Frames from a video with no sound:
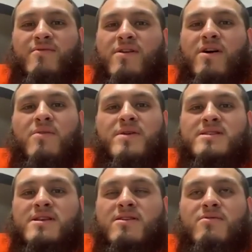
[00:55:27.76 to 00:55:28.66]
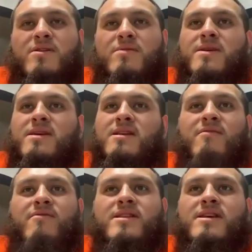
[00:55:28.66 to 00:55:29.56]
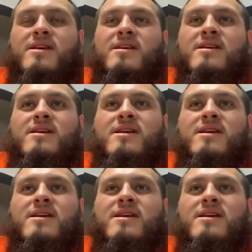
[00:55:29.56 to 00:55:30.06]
always including me and everything.